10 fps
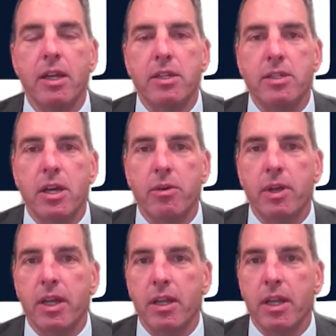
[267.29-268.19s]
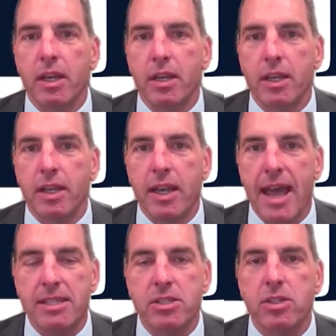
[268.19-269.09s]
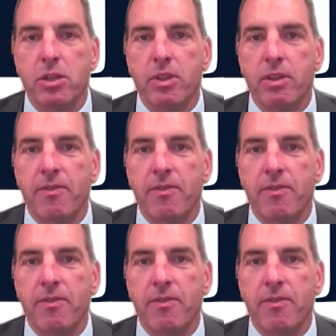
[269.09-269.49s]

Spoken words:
So it has to do with the